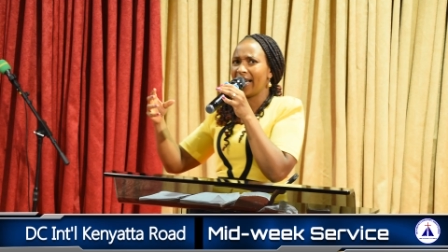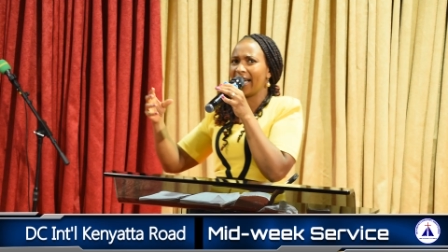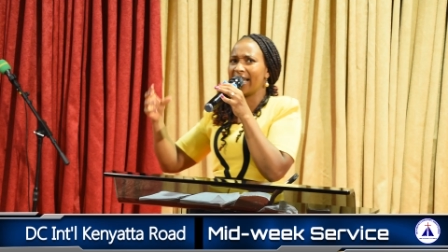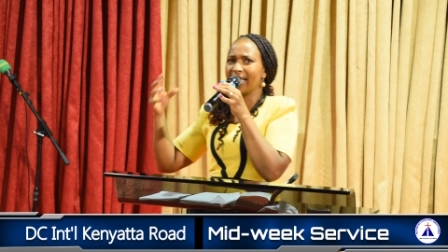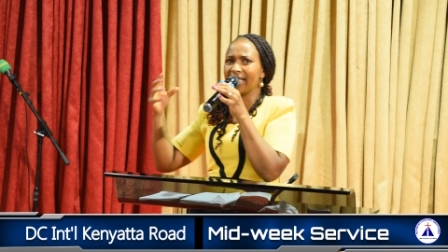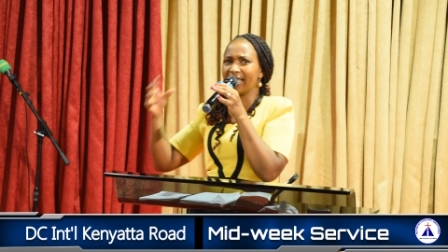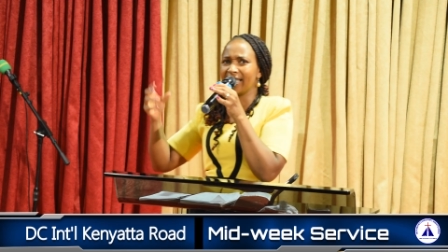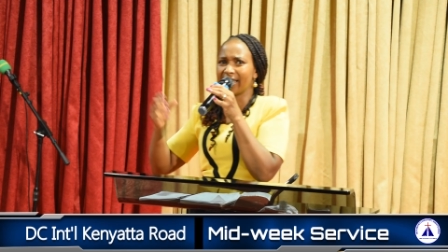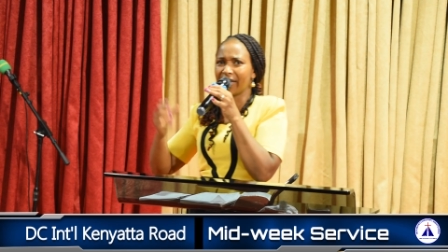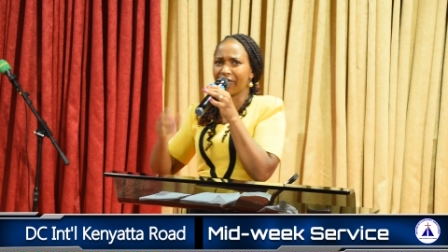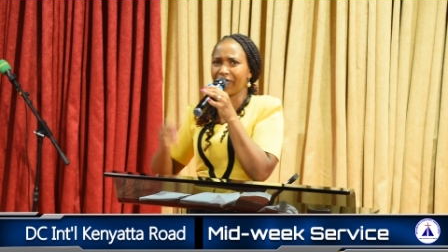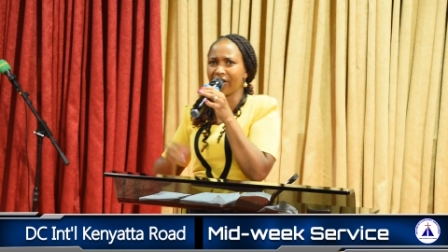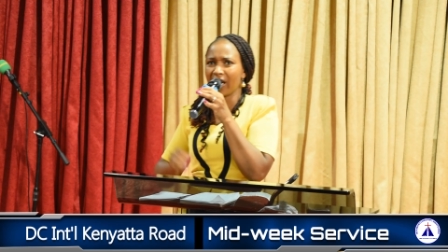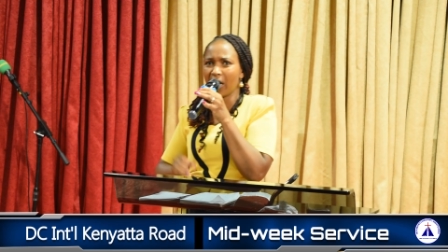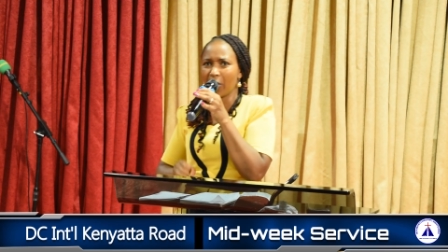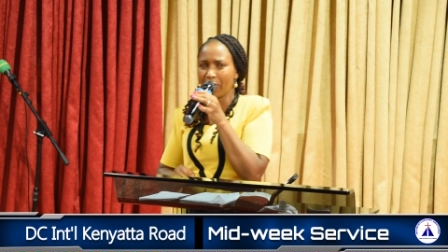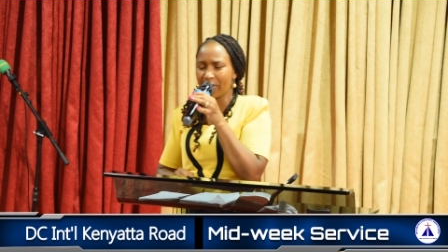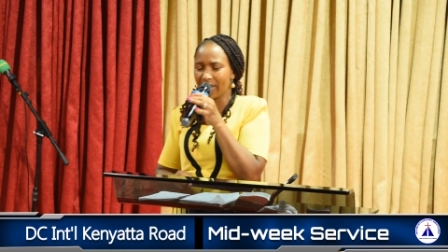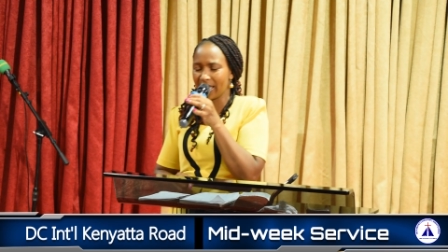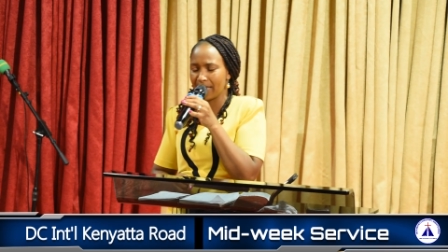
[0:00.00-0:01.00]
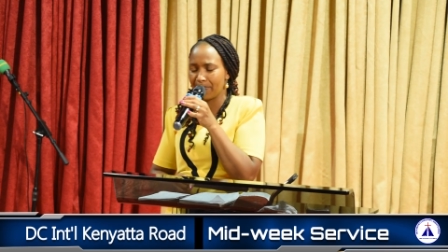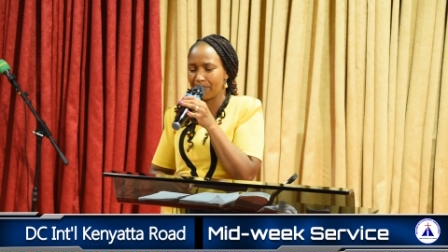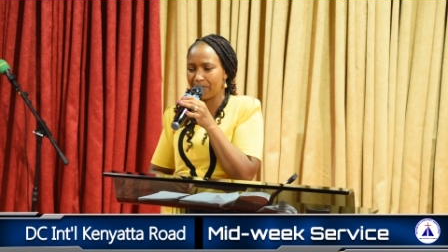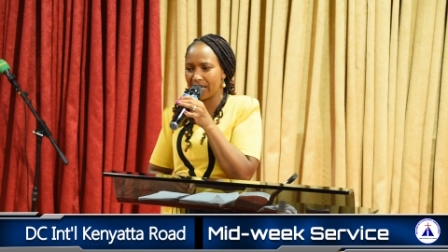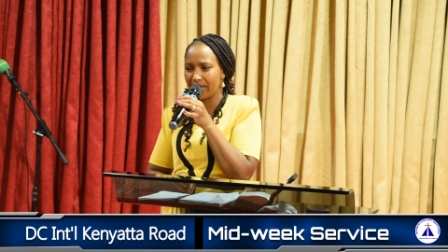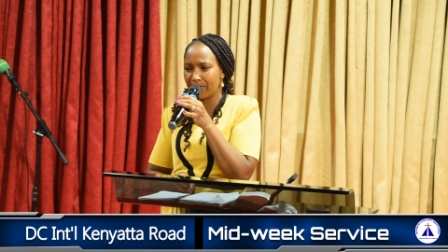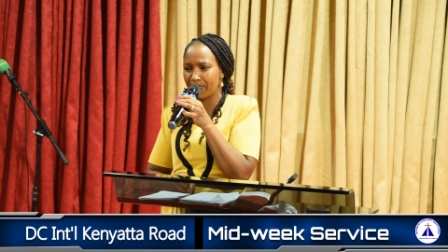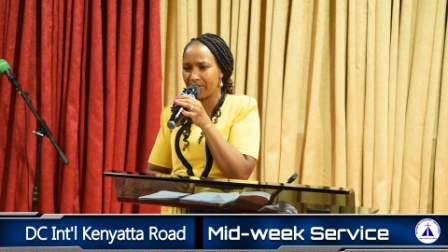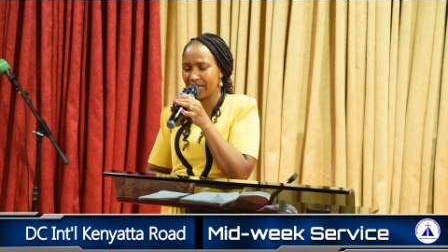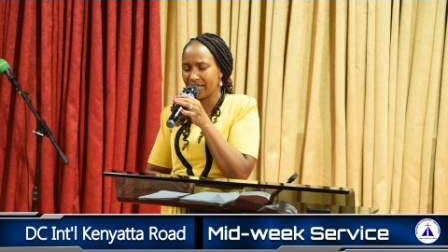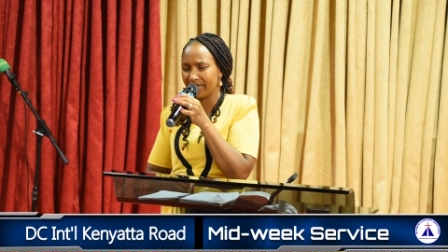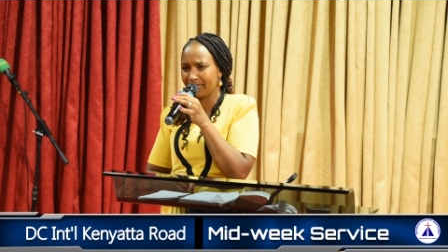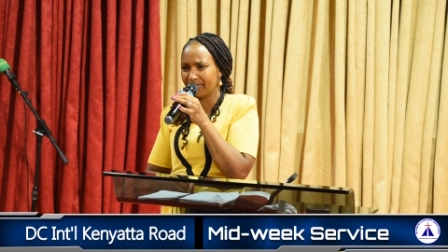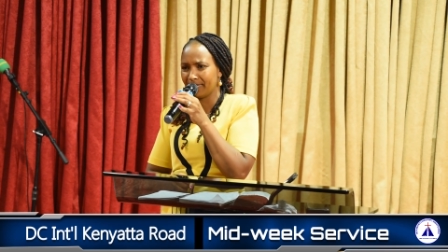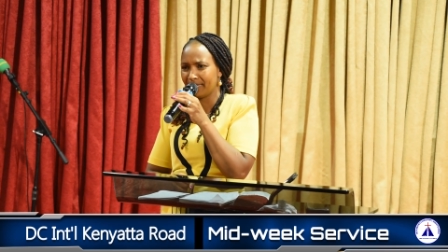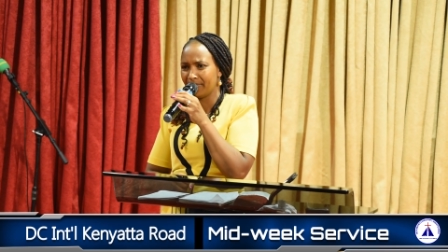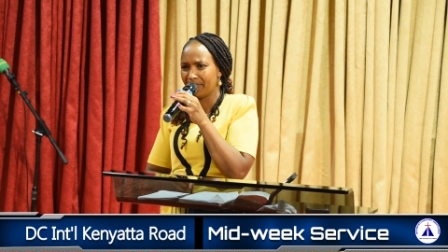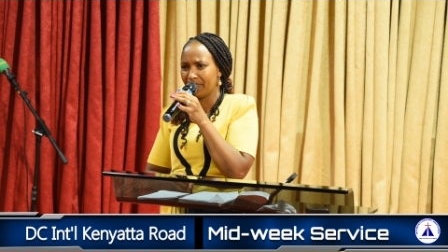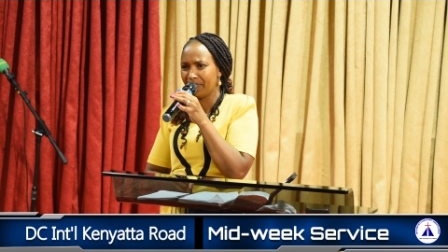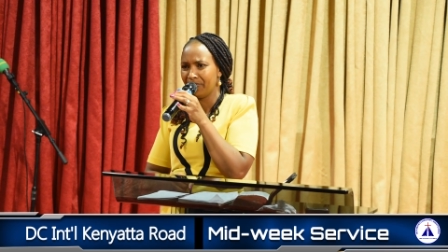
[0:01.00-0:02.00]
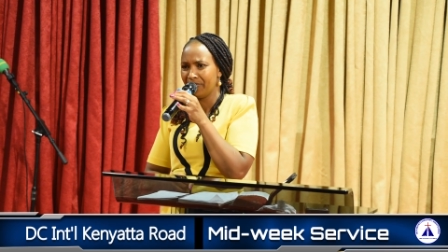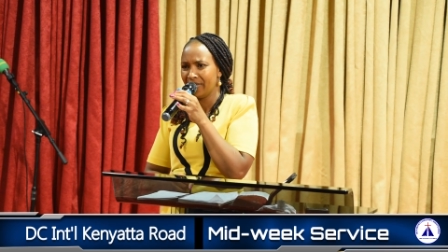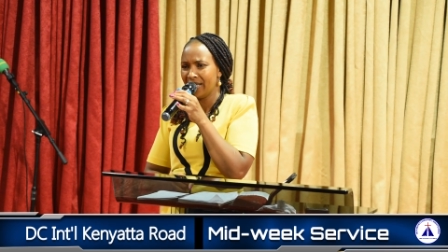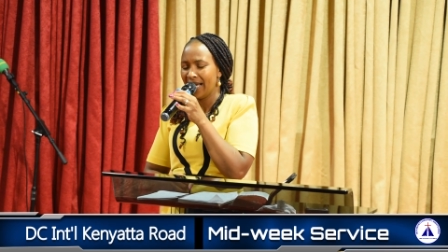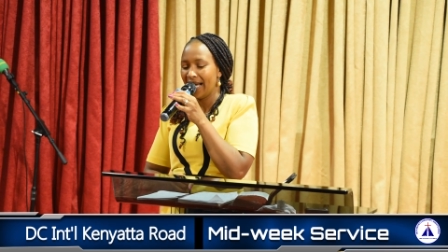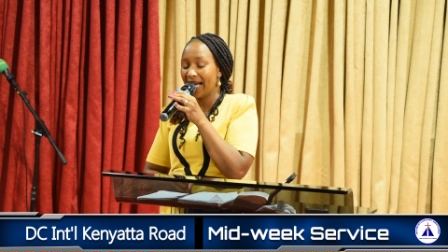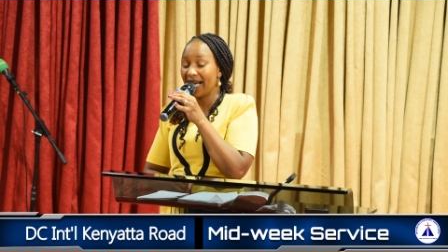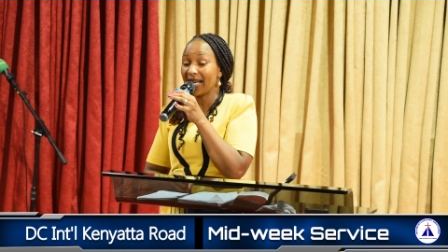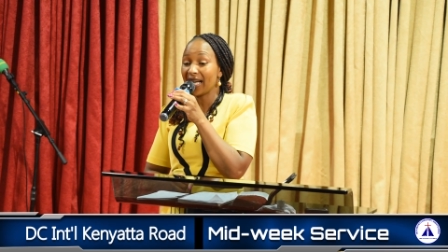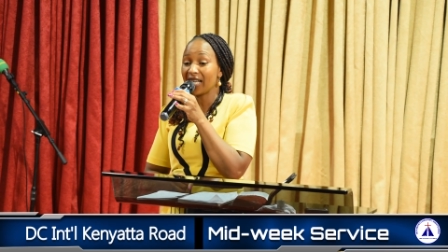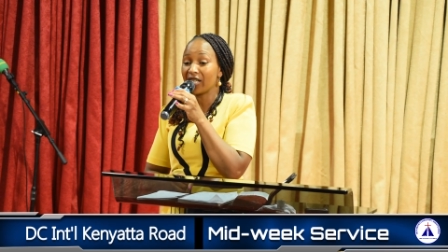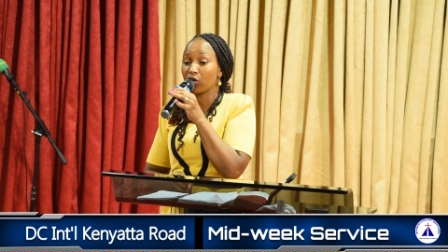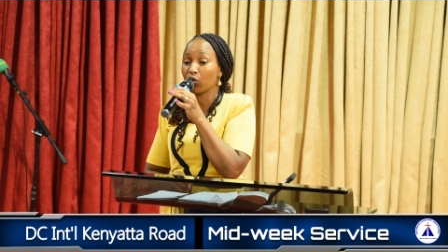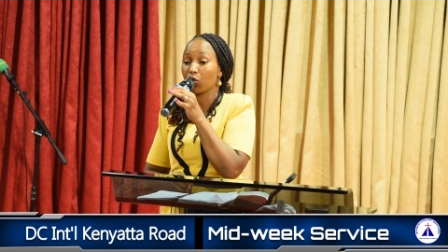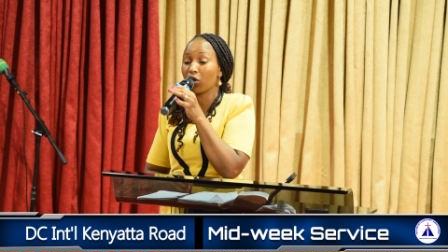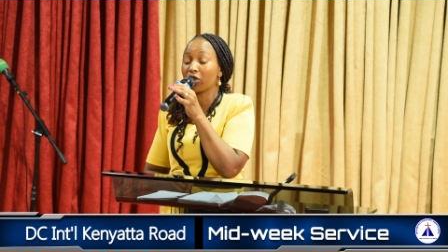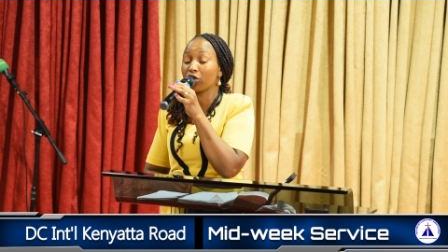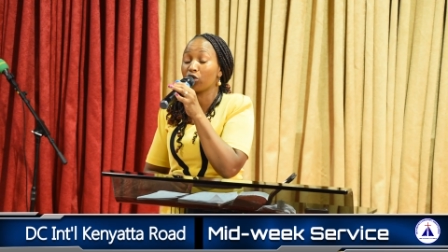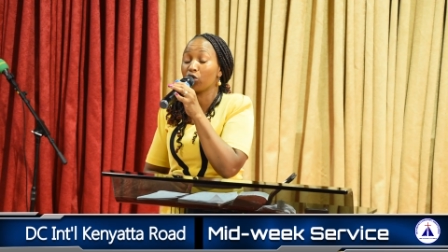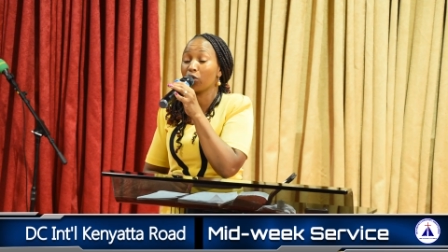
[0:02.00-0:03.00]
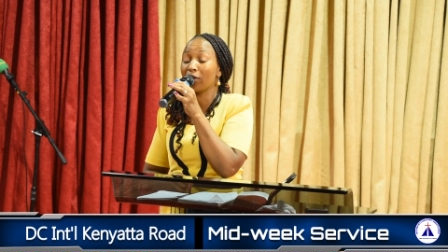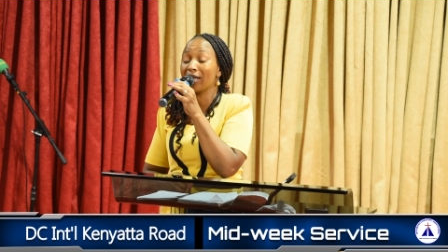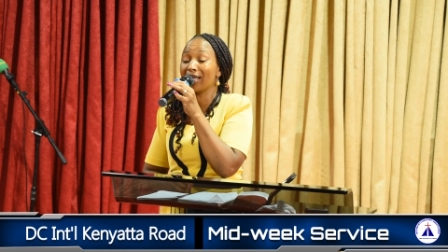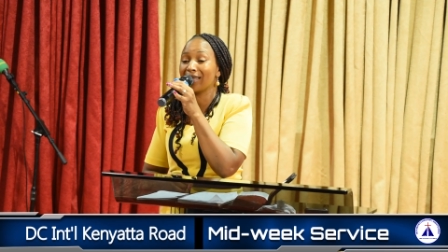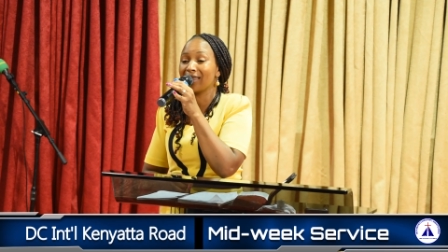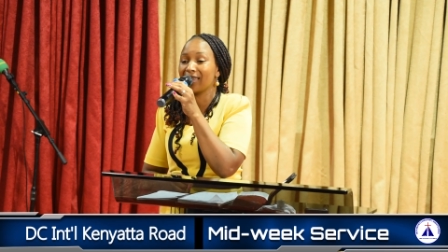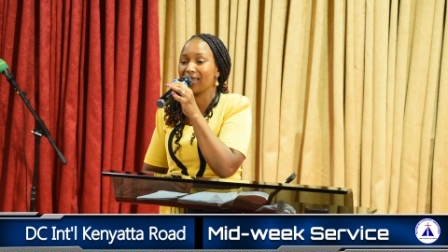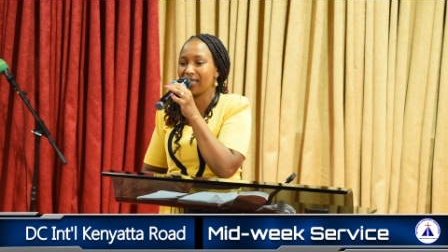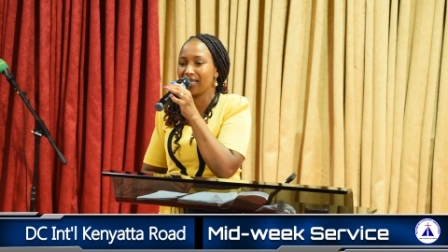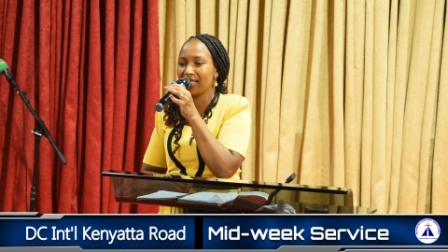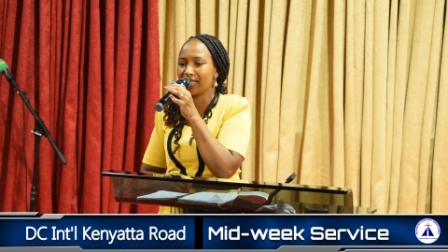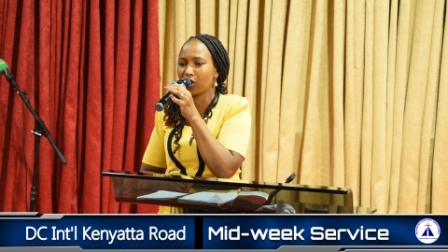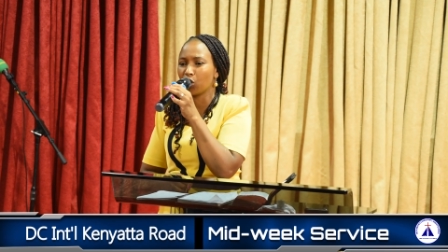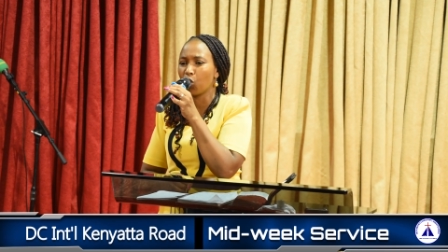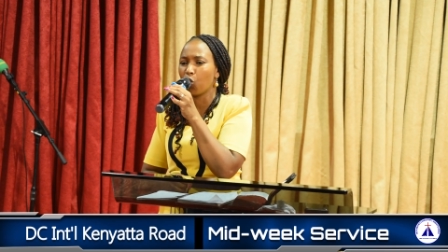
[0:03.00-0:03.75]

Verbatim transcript: and interfere with the baby. And as she was doing this,